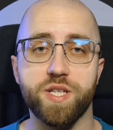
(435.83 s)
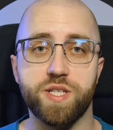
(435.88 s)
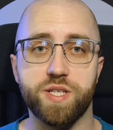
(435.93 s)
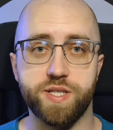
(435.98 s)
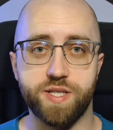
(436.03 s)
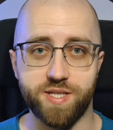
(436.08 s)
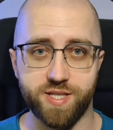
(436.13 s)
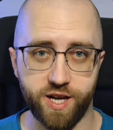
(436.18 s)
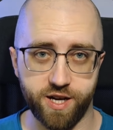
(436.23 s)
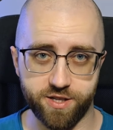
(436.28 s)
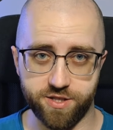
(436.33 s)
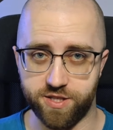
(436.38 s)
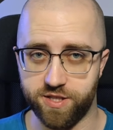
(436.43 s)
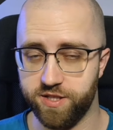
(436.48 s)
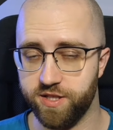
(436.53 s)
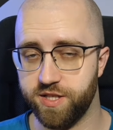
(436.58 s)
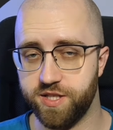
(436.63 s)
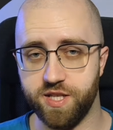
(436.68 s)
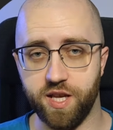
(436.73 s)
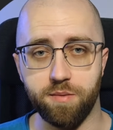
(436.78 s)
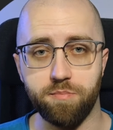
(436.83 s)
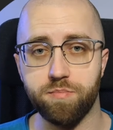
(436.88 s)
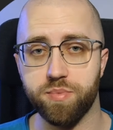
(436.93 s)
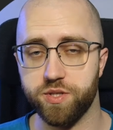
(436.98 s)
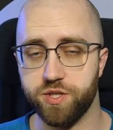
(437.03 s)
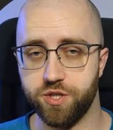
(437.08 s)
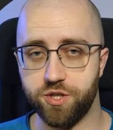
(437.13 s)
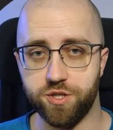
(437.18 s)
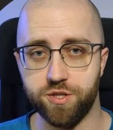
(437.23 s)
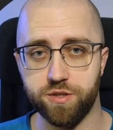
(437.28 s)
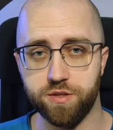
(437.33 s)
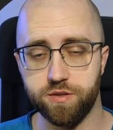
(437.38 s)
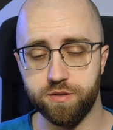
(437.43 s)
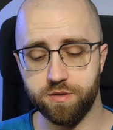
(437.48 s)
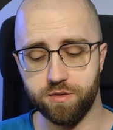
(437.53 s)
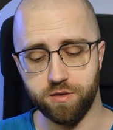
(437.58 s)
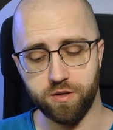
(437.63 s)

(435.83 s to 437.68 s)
starts in the same position,